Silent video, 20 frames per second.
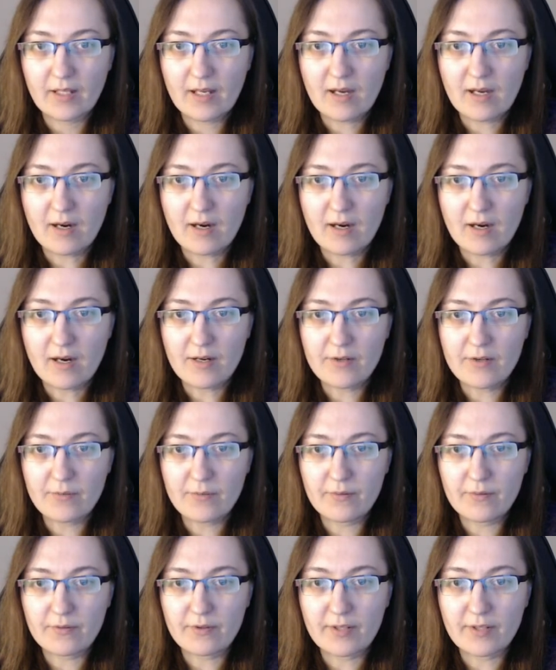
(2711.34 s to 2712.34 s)
Are you
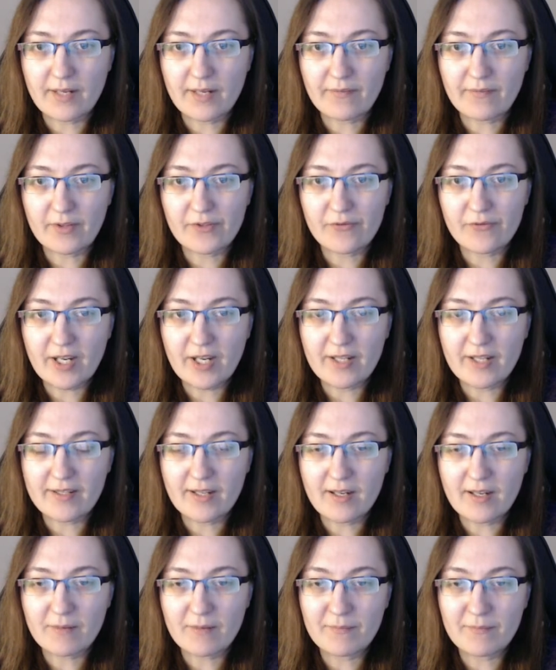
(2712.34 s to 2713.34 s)
the devil's right
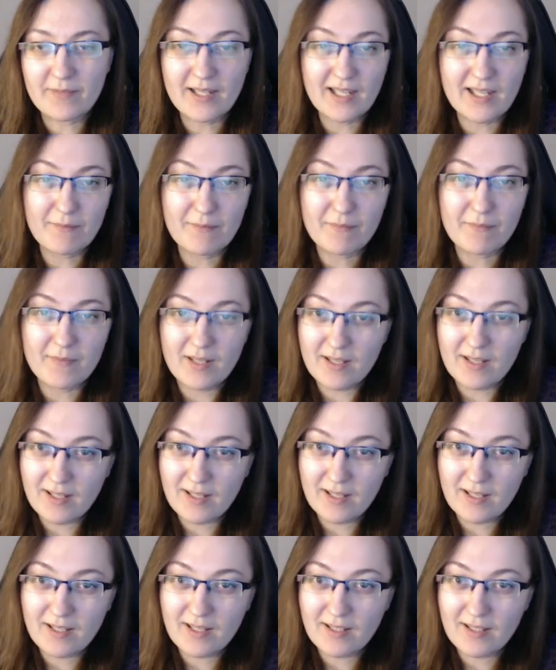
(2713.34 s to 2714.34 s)
arm? I
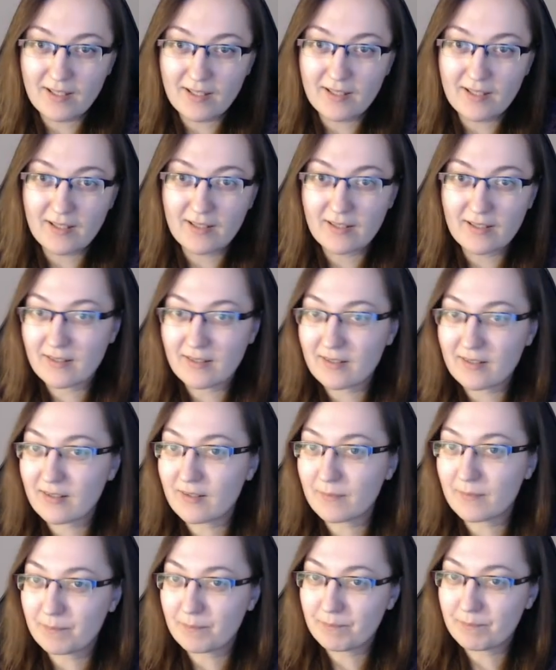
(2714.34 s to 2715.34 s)
mean,
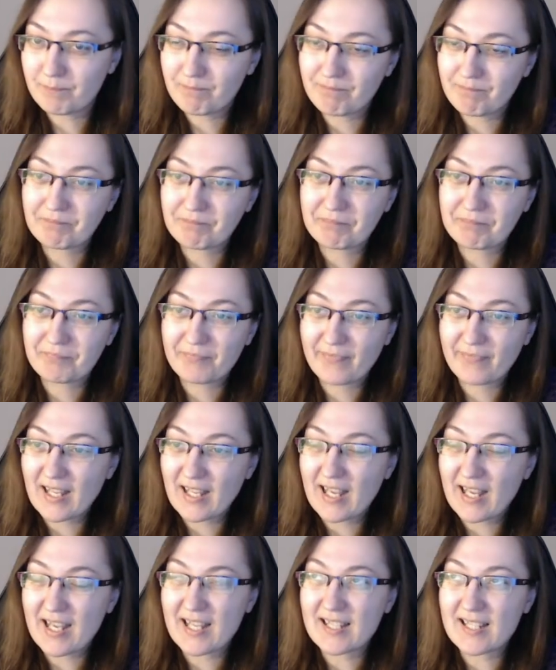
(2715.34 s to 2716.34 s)

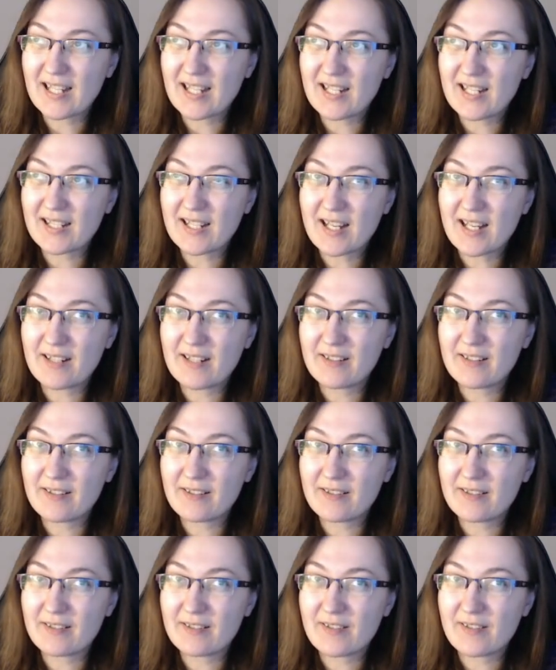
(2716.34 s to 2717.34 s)
they kinda
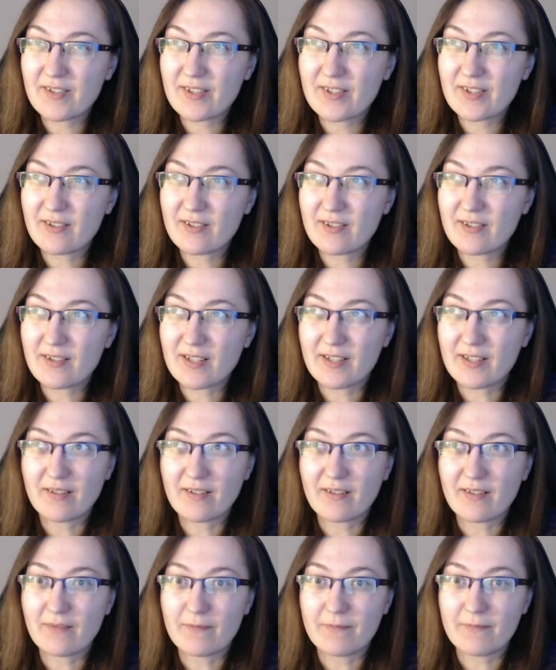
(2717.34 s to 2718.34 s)
didn't saw his
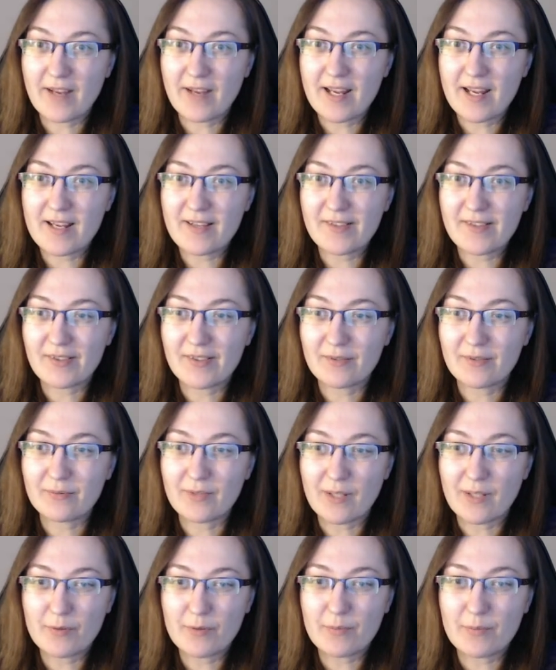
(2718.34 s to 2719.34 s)
whole face, so they
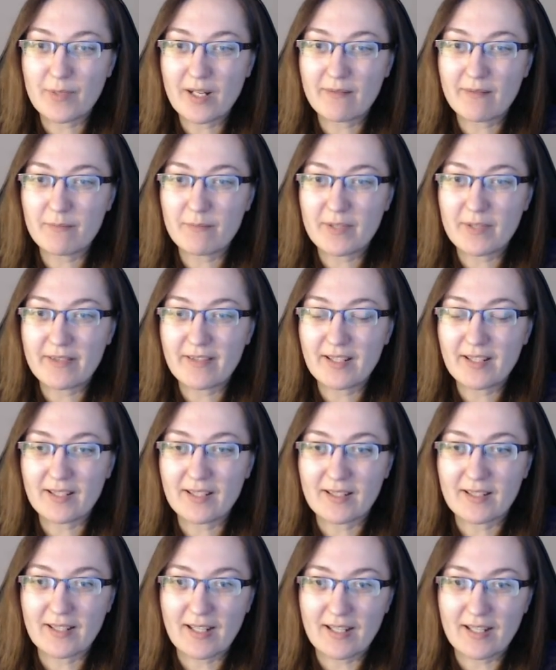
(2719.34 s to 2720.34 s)
would probably be thinking
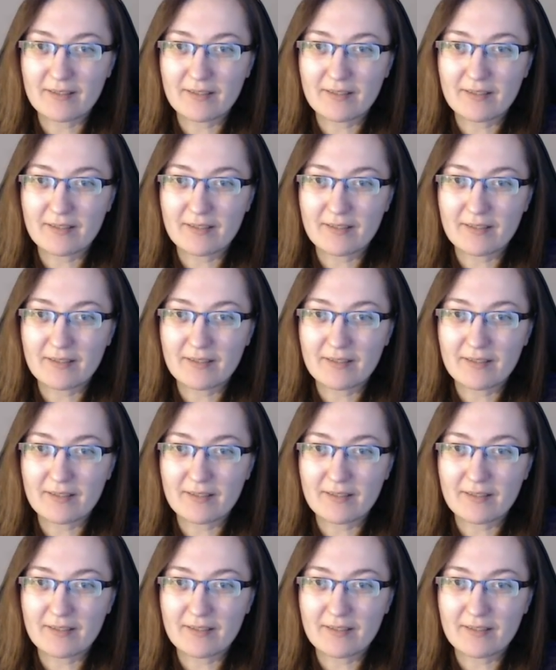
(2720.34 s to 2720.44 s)
that.